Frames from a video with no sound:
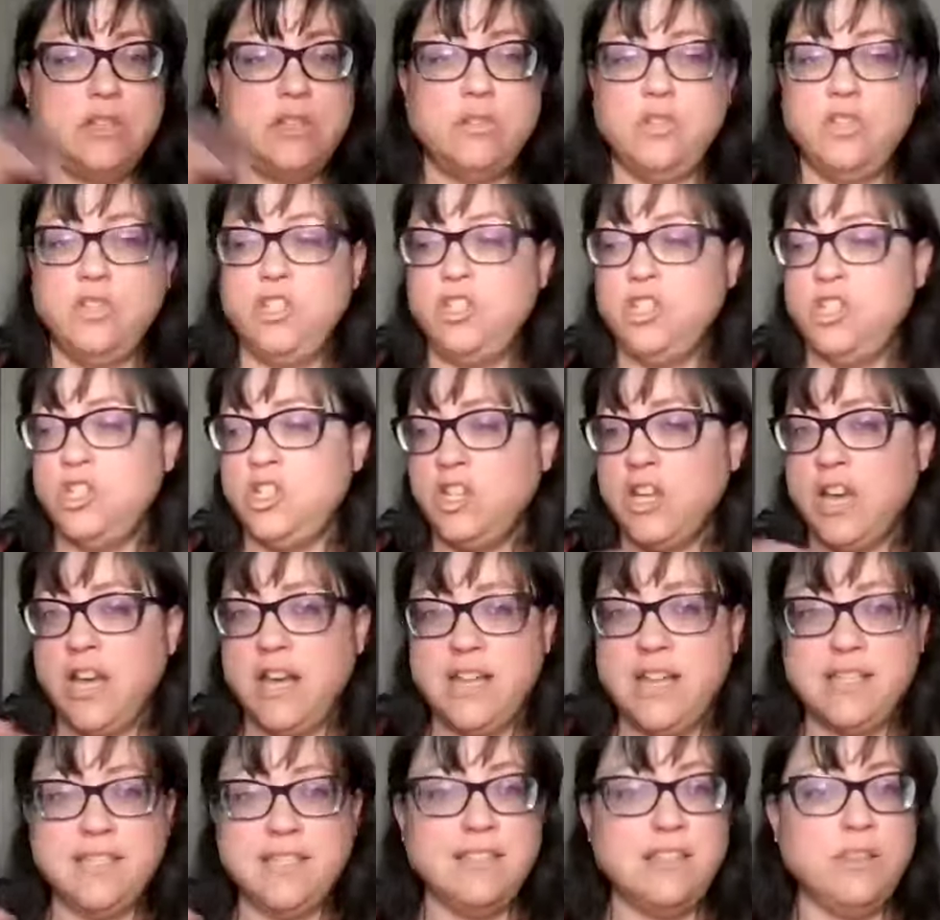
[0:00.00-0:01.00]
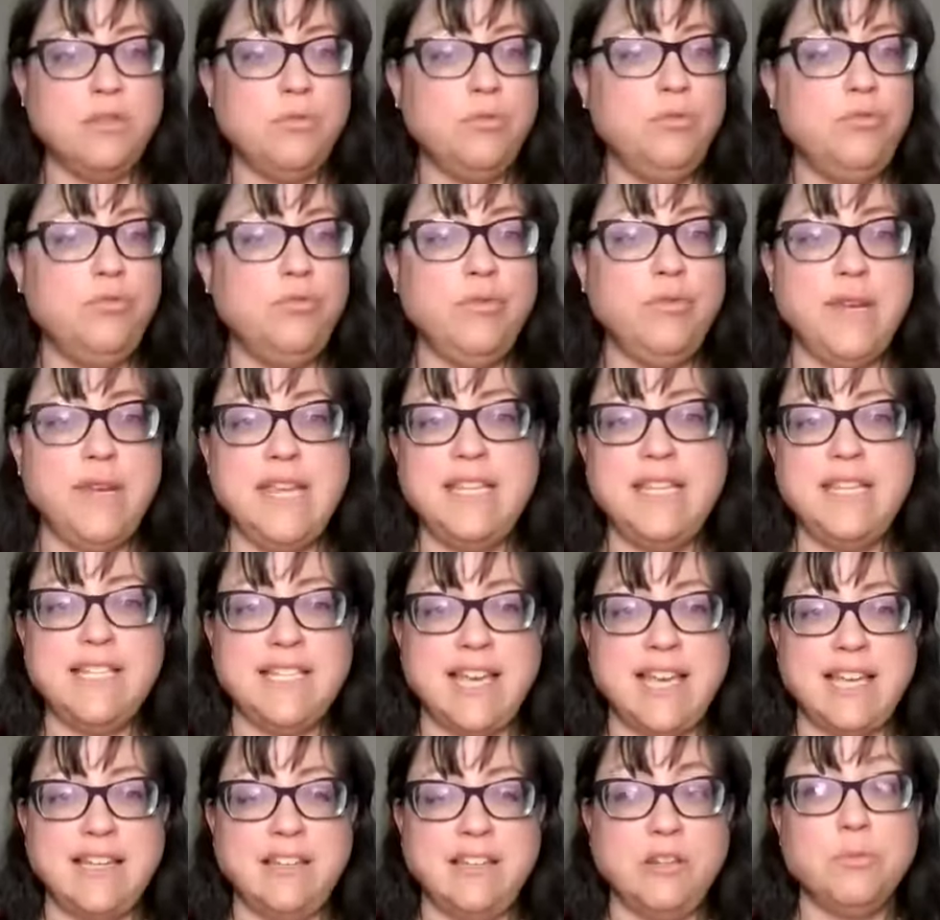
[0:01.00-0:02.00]
just the
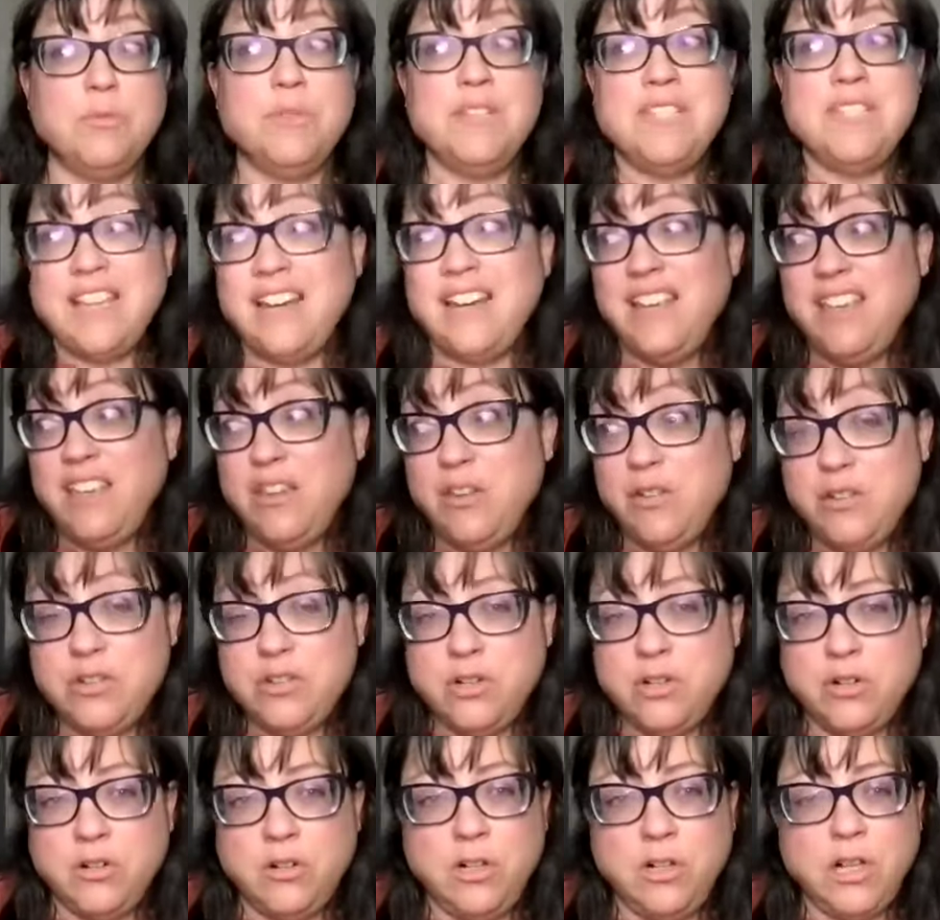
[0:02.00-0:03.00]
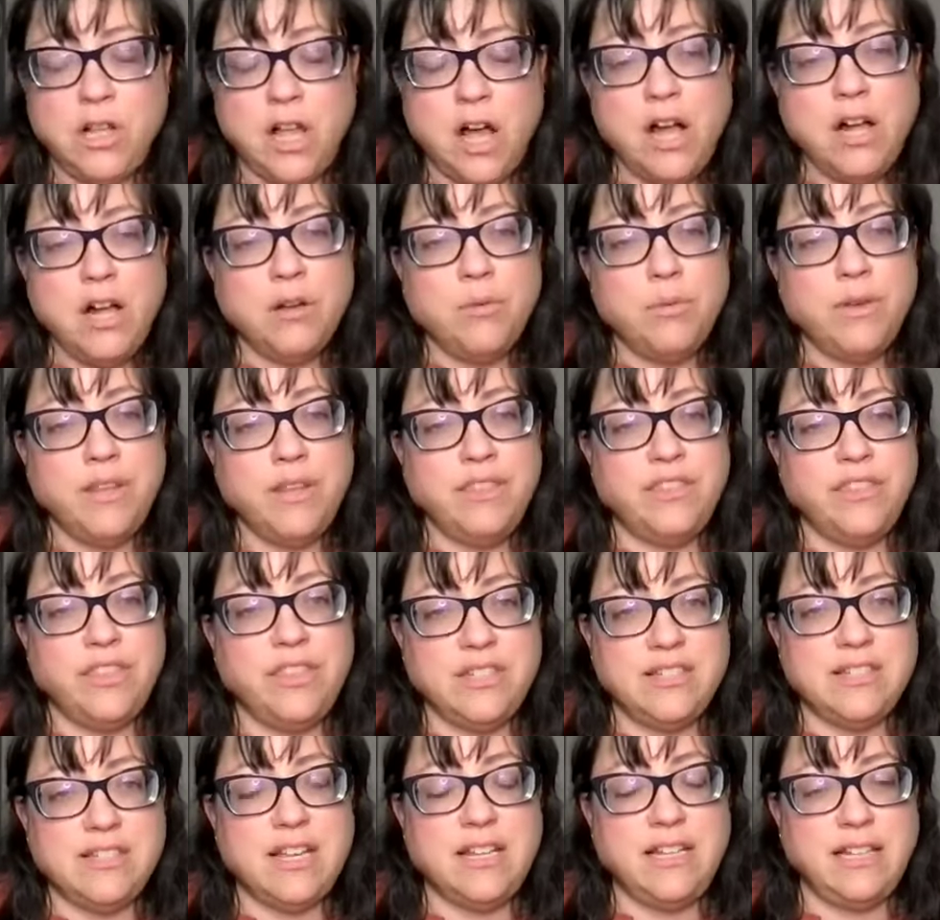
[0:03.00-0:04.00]
reset, you're resetting your internal clock with the
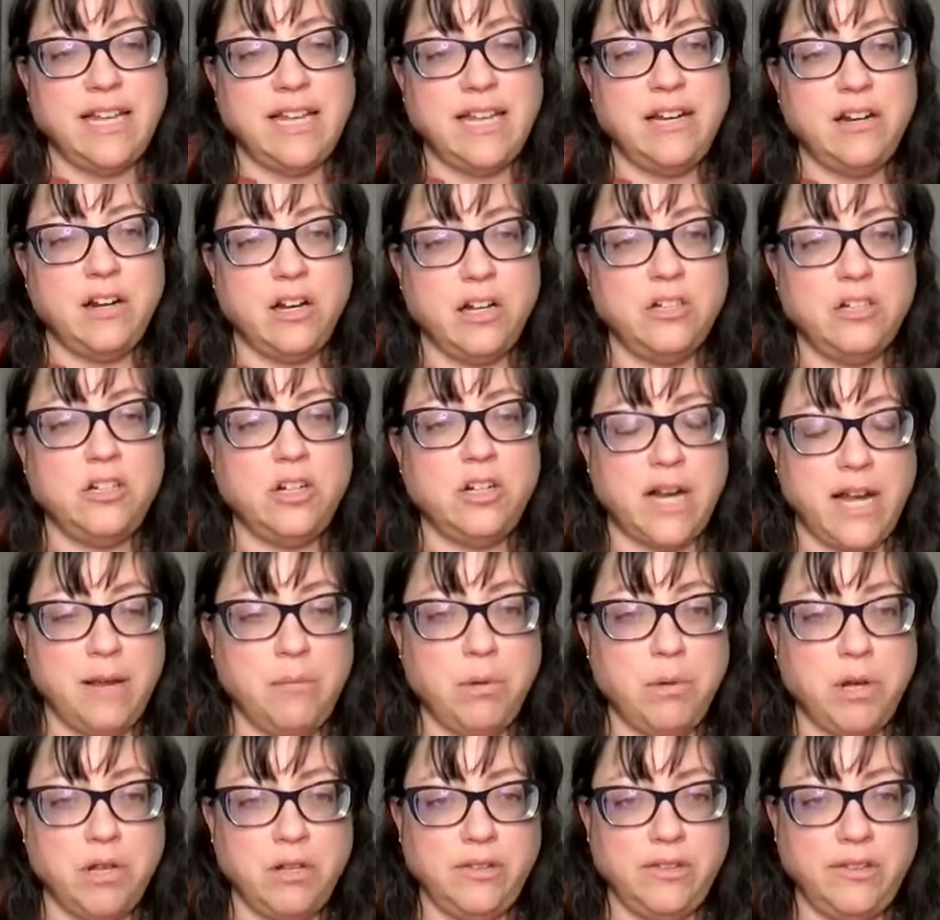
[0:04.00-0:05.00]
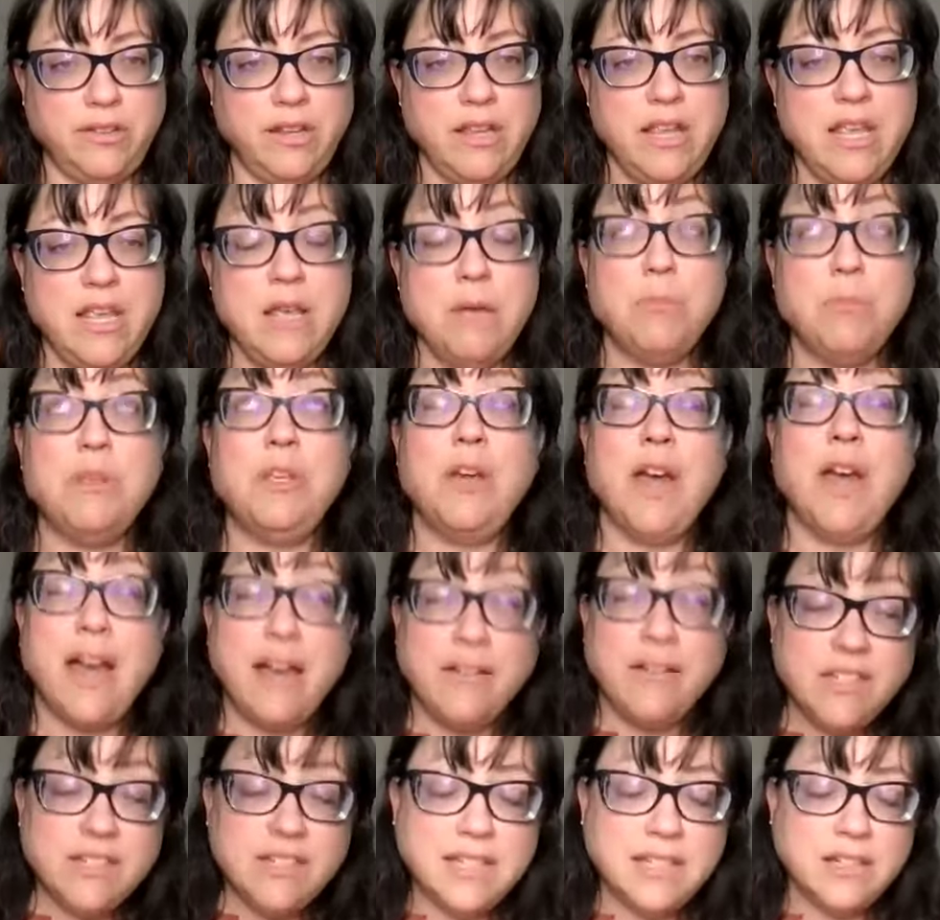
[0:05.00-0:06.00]
sunlight on your eyeballs, but you
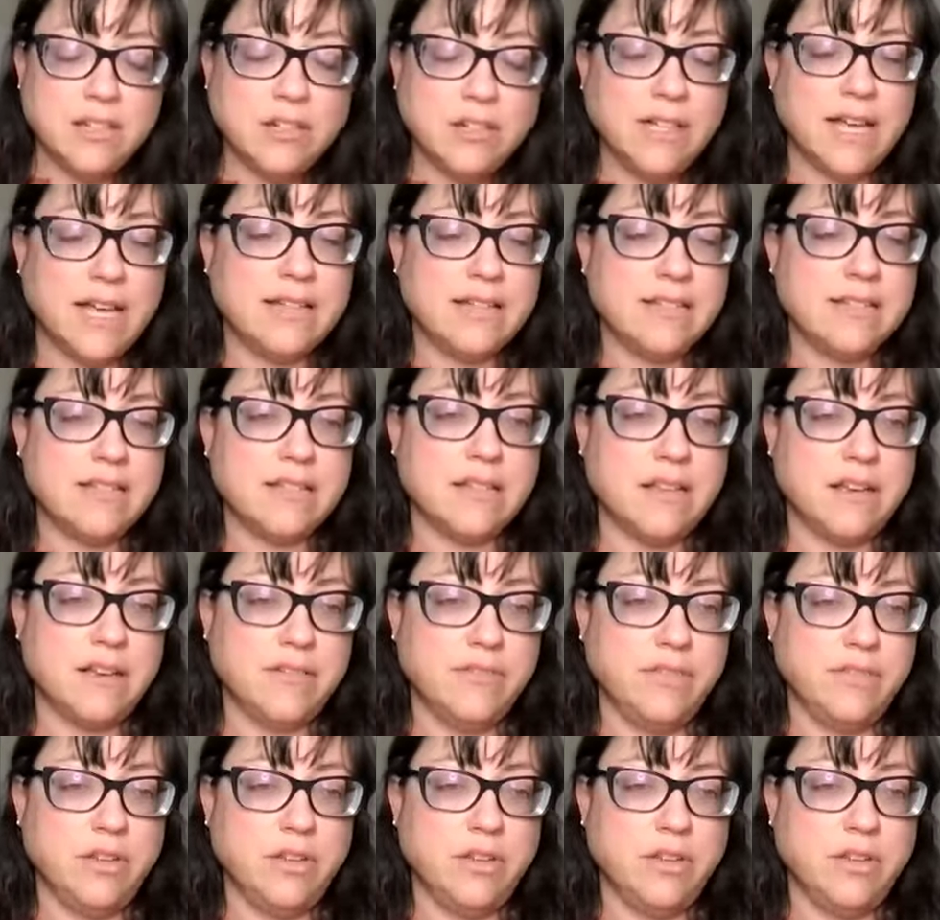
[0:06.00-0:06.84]
have to take your glasses off.